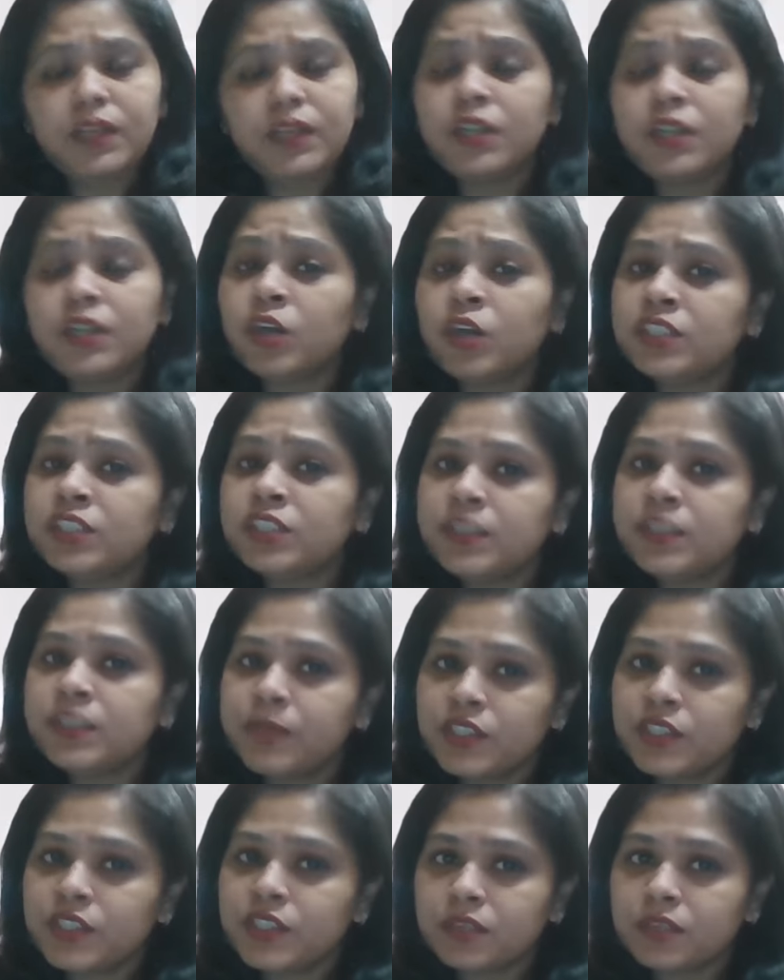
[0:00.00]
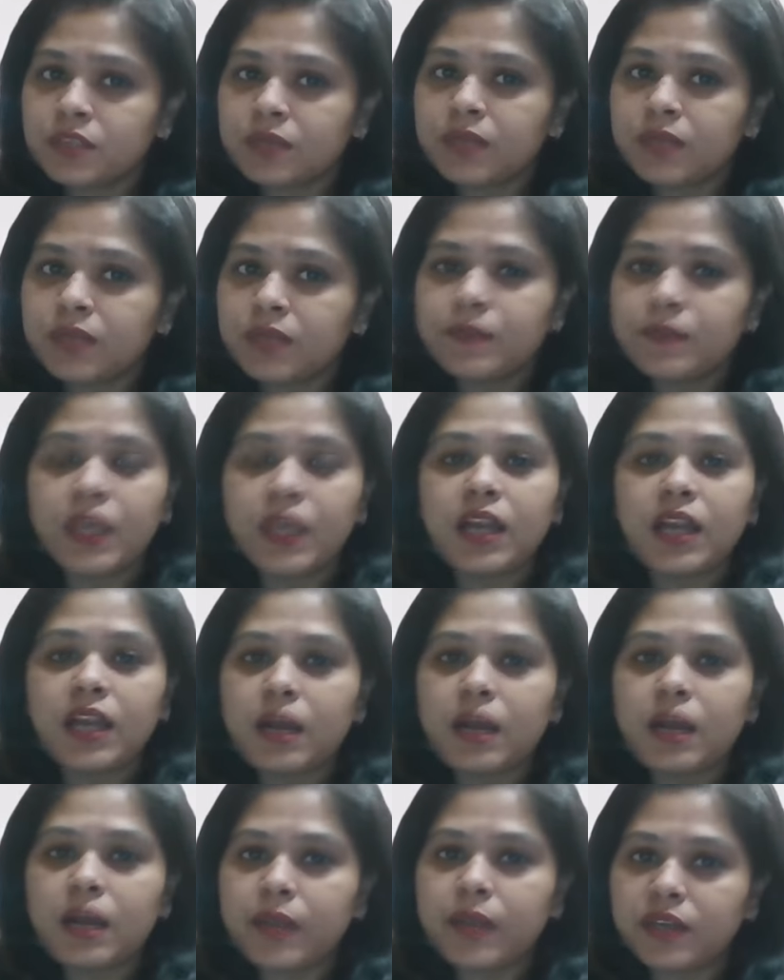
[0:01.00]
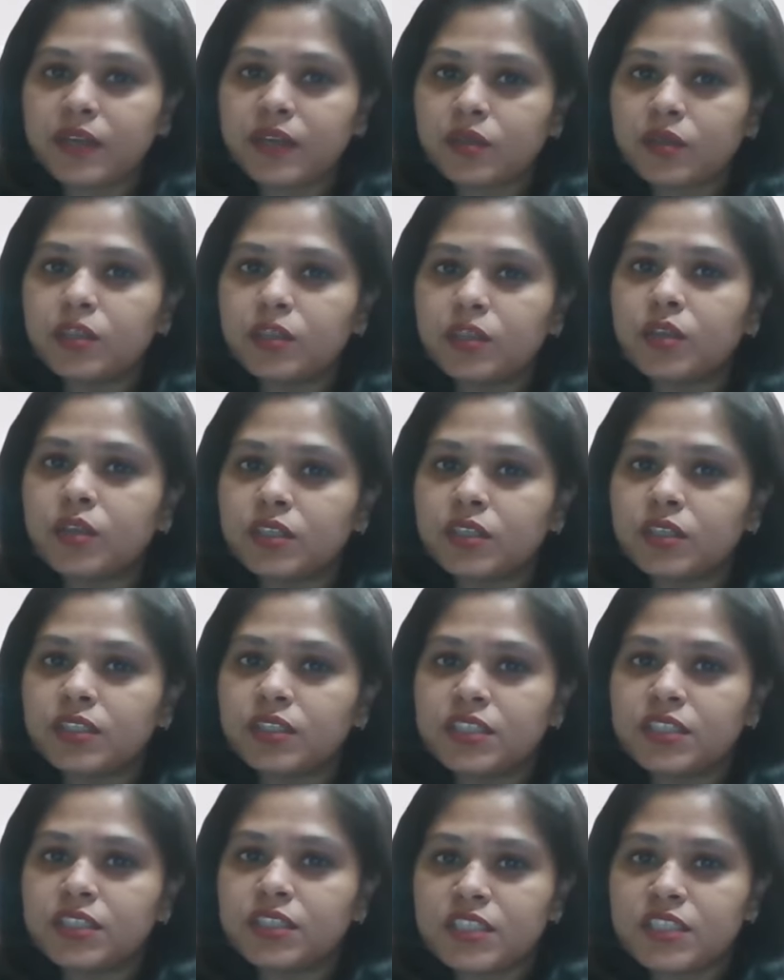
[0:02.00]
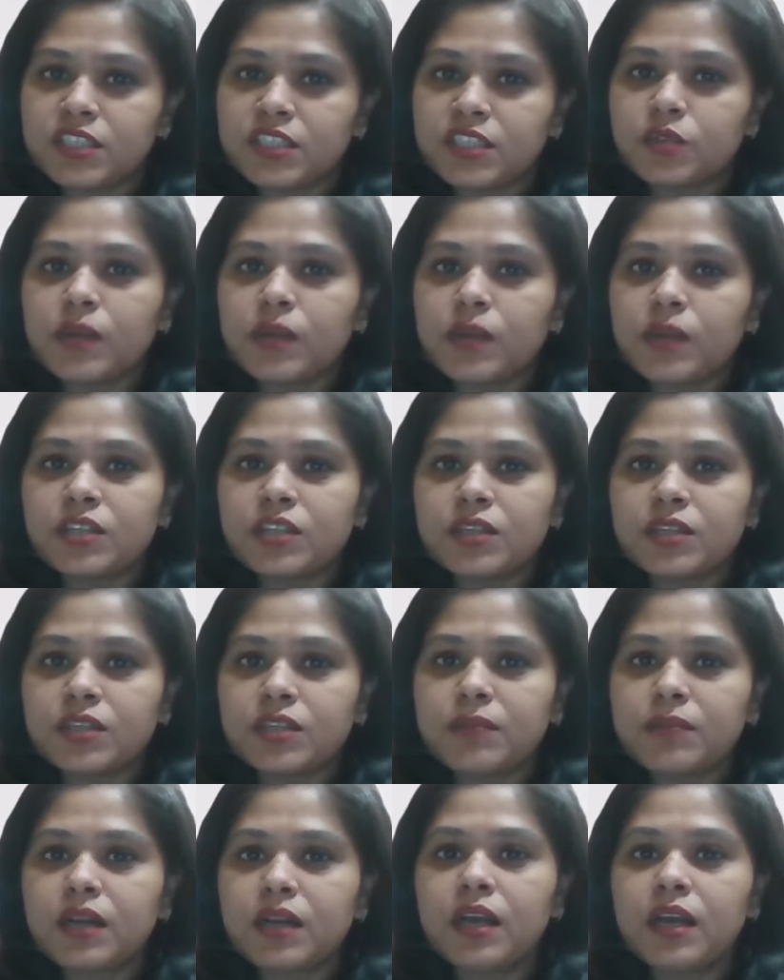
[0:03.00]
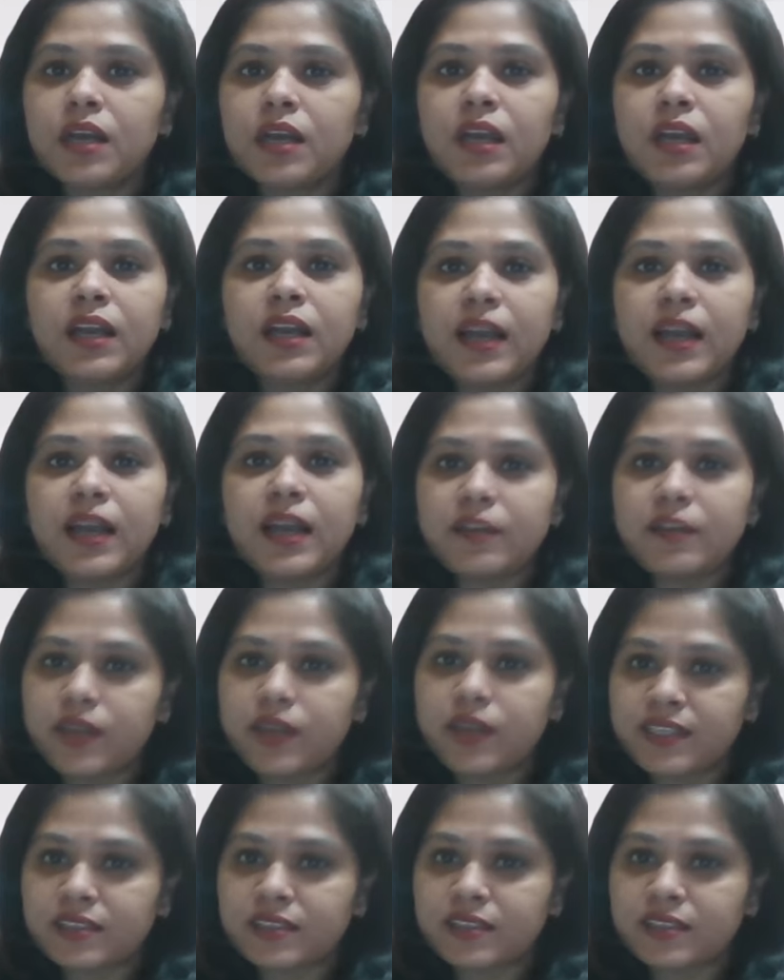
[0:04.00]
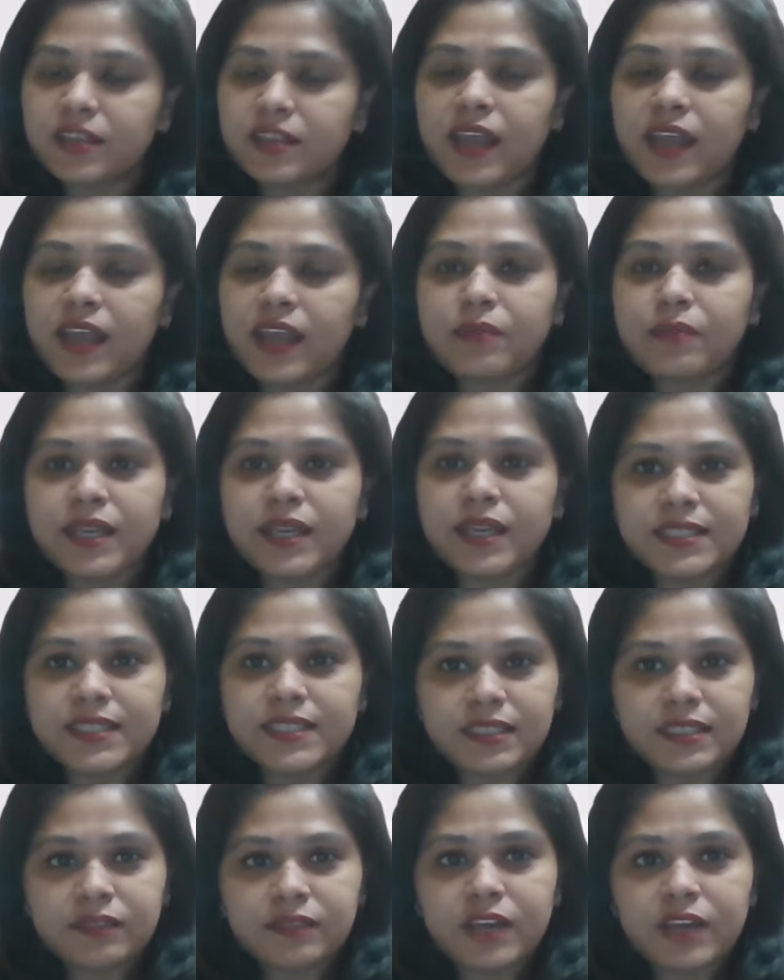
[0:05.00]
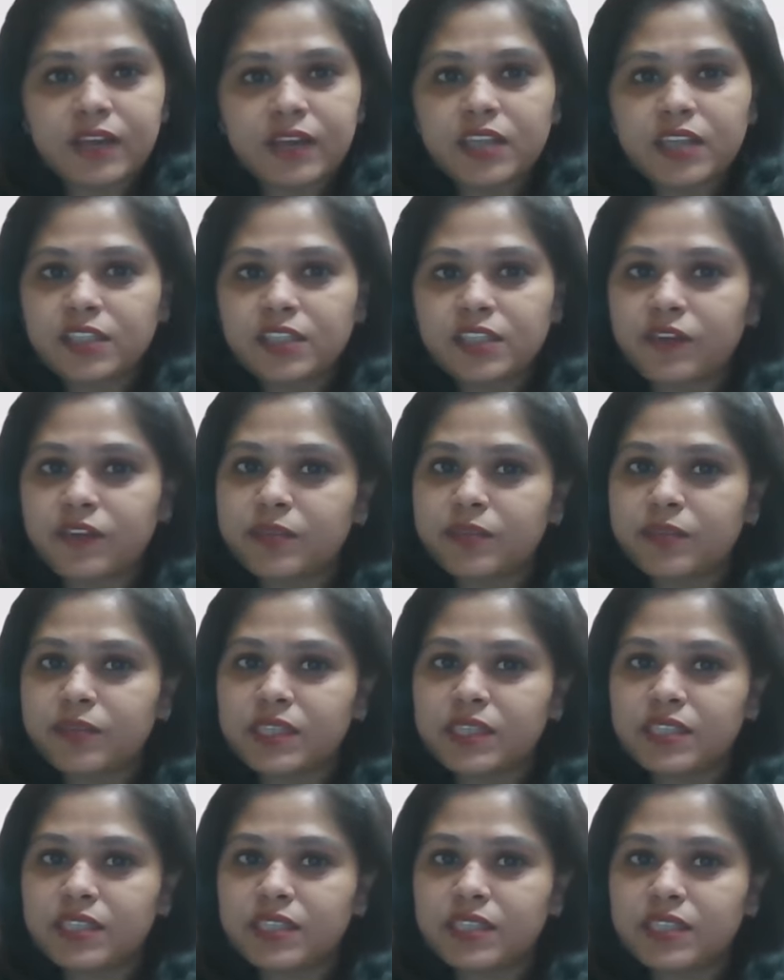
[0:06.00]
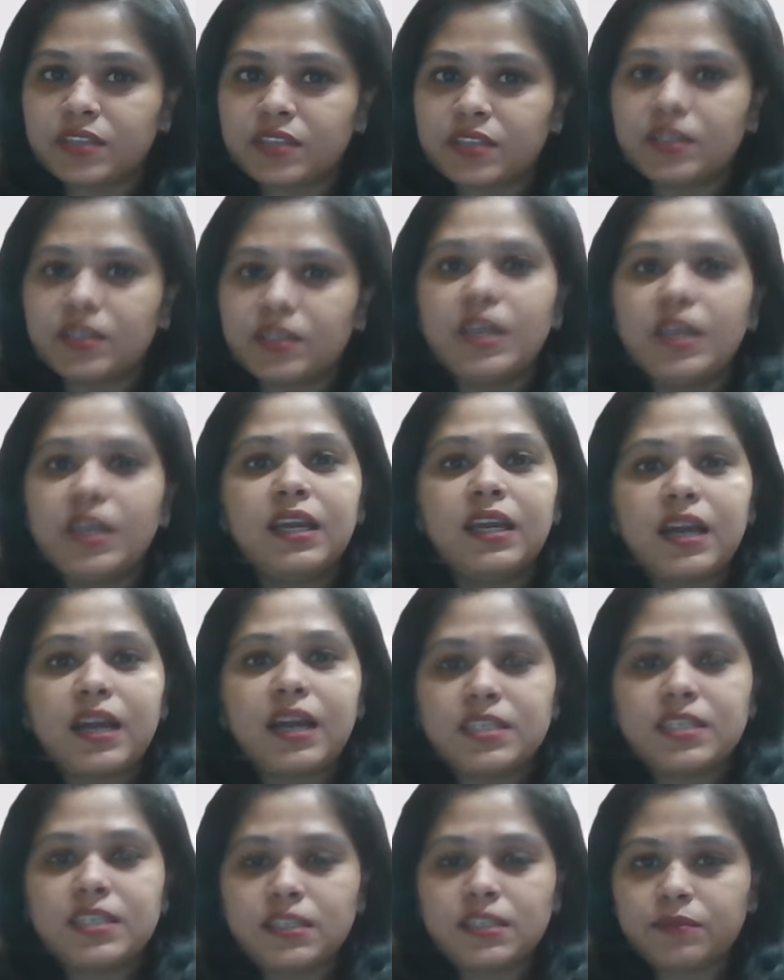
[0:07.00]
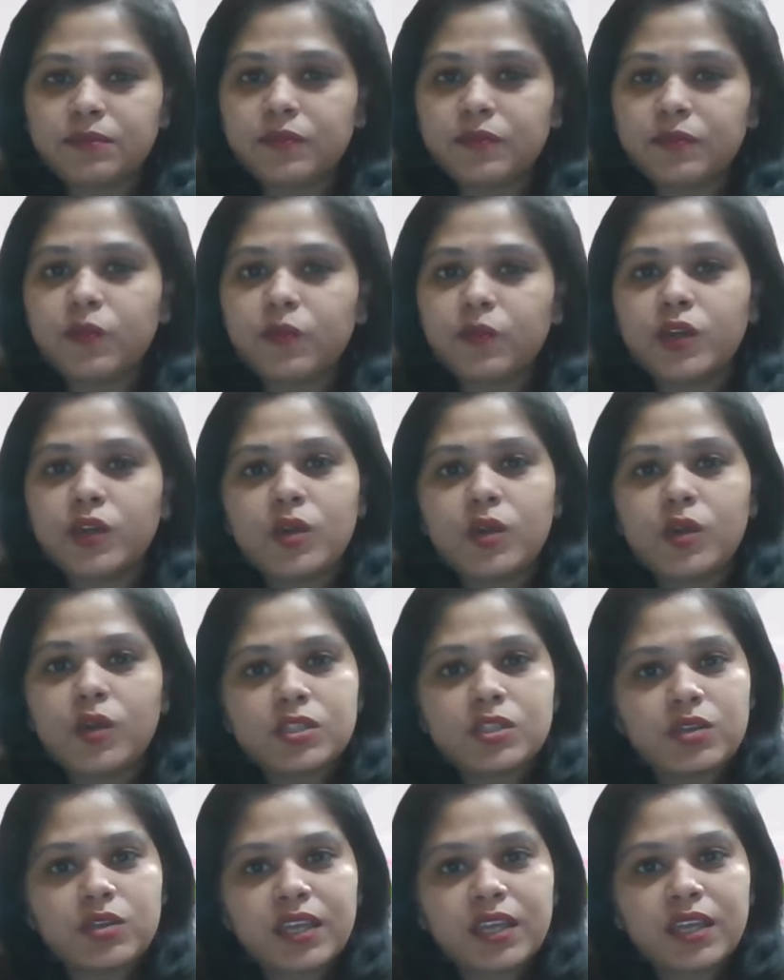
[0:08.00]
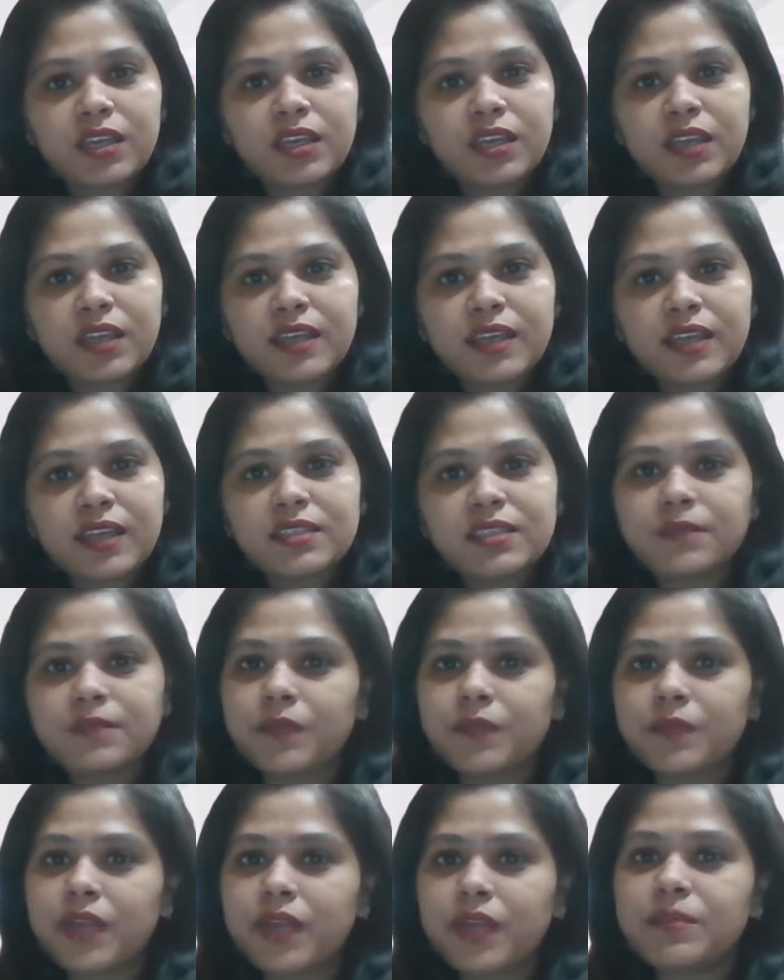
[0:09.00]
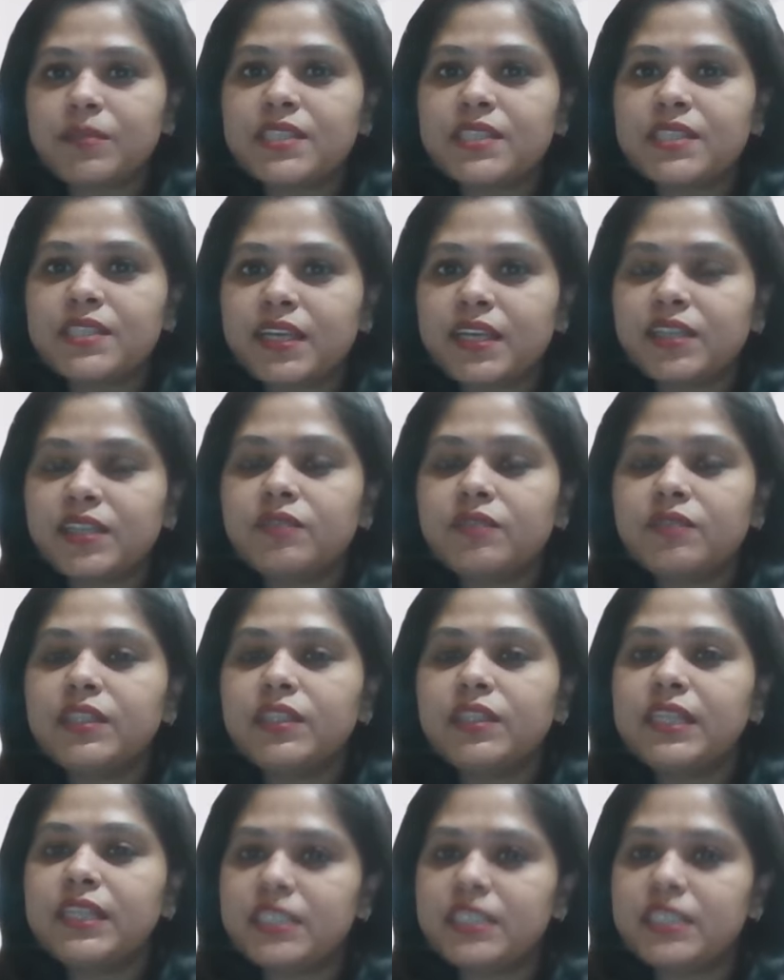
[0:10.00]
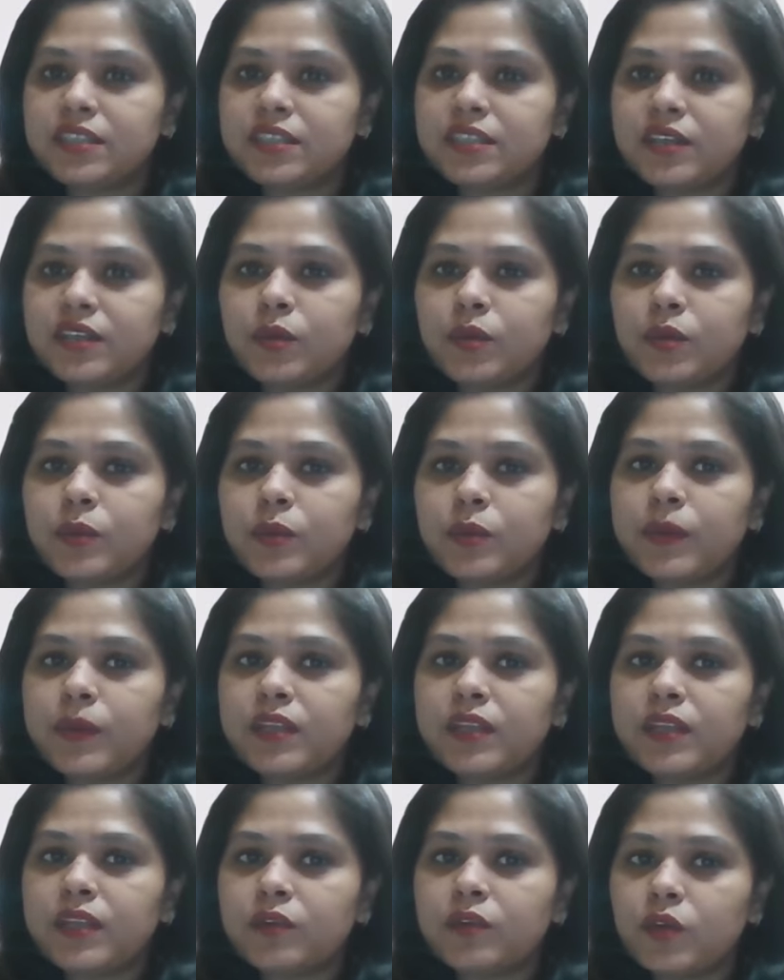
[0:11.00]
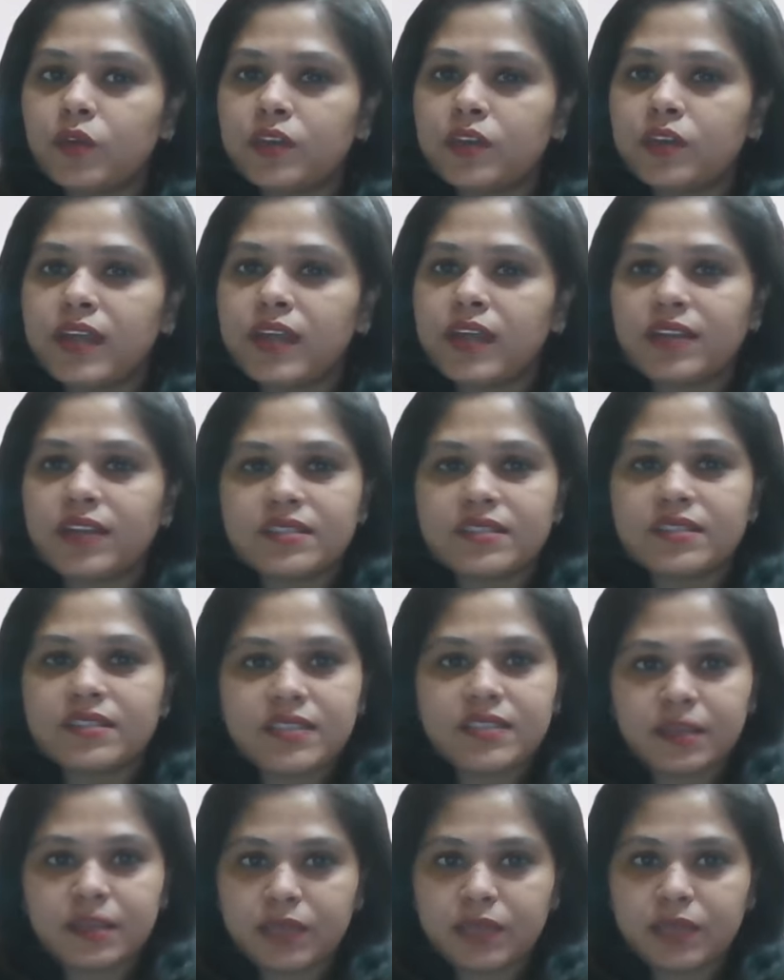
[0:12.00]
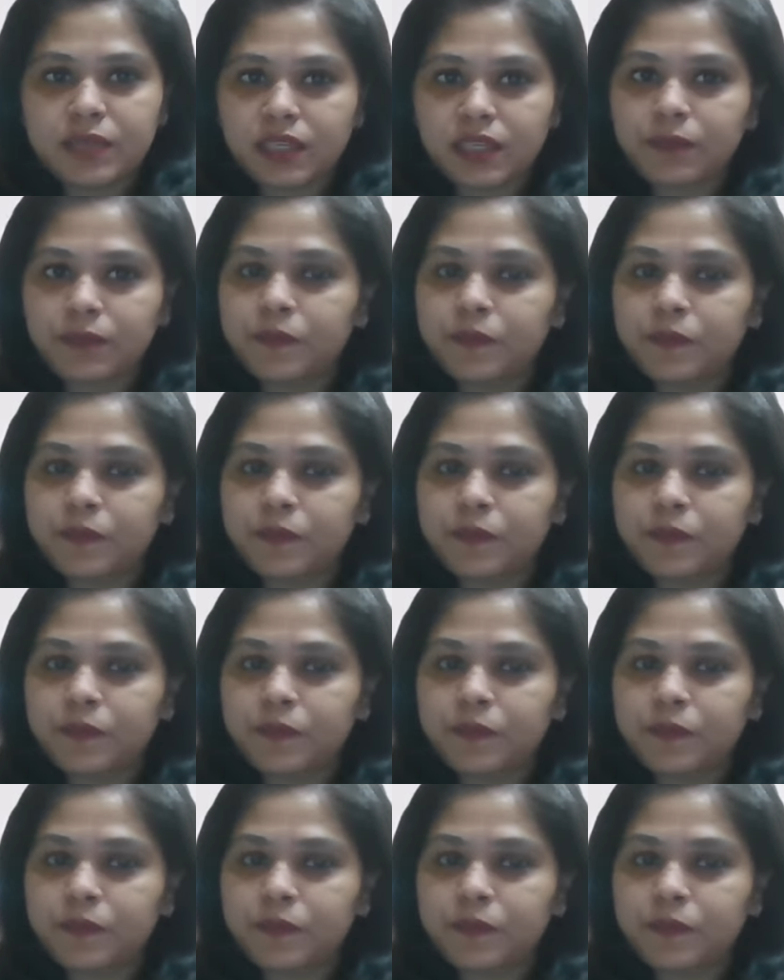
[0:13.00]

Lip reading: Dr. Deepak Sharma, KHA Mentor, Dr. Rajneesh Kumar Sharma, KHA Advisor and myself, KHA Chief Administrator, KHA Team were also recognized and presented with Legendary Homeopath Award at the ceremony.